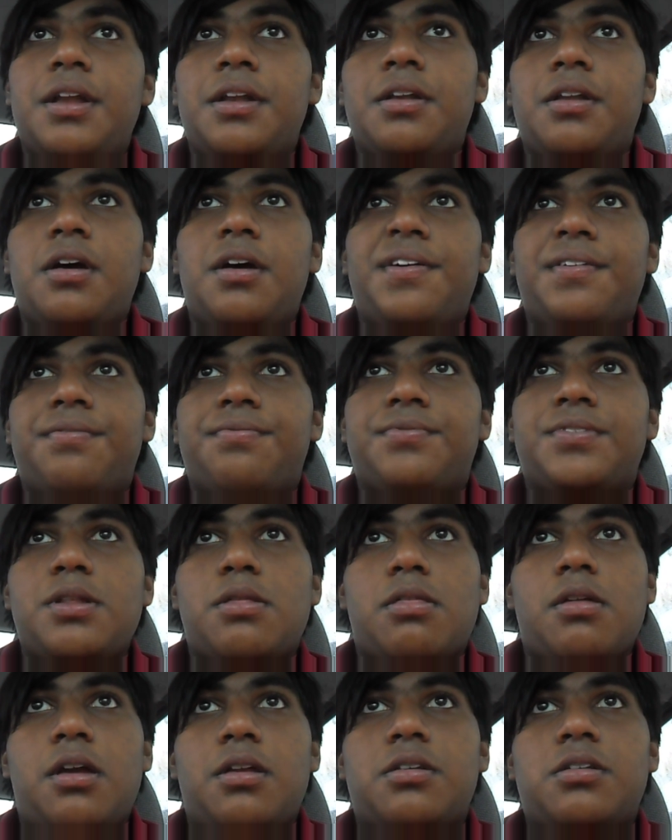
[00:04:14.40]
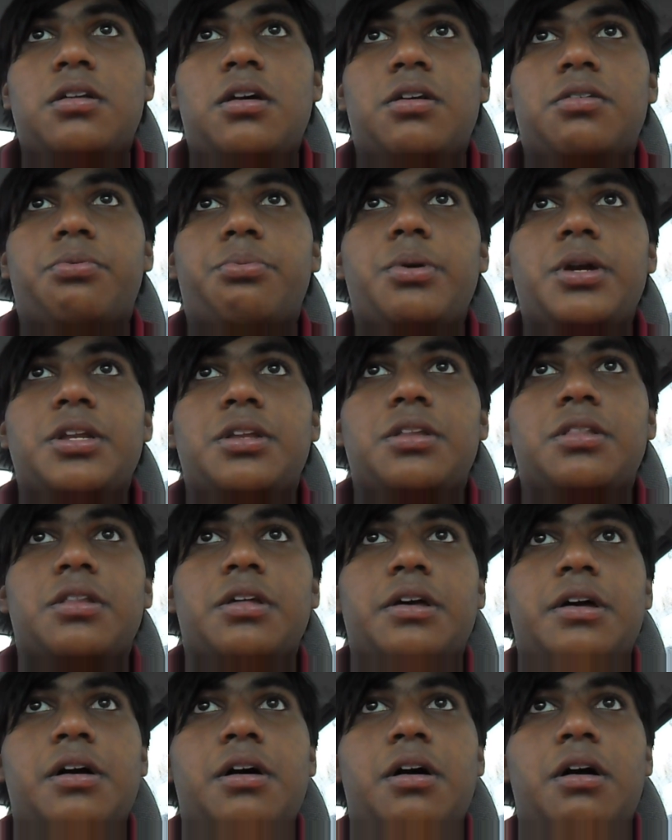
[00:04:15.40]
and I've decided I'd wait in
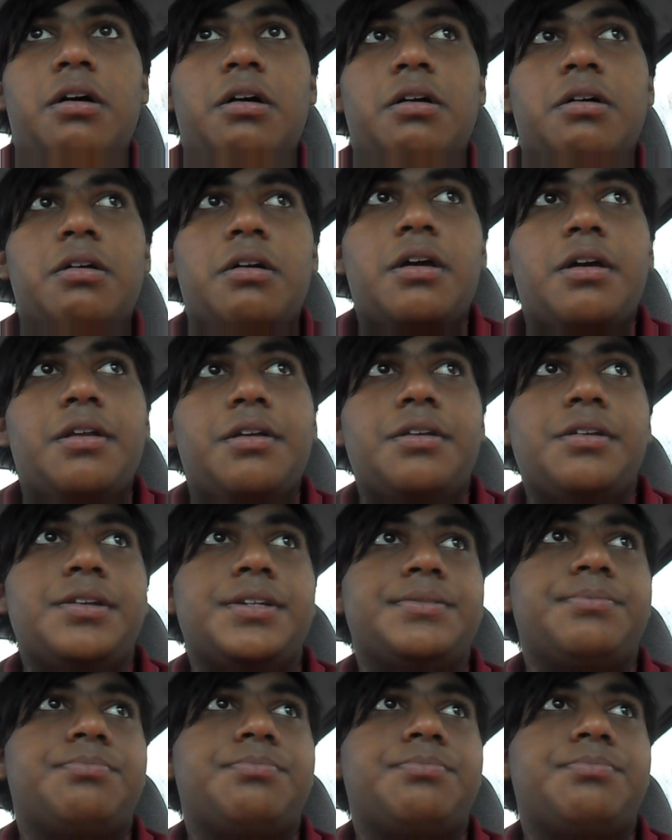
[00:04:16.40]
the car and,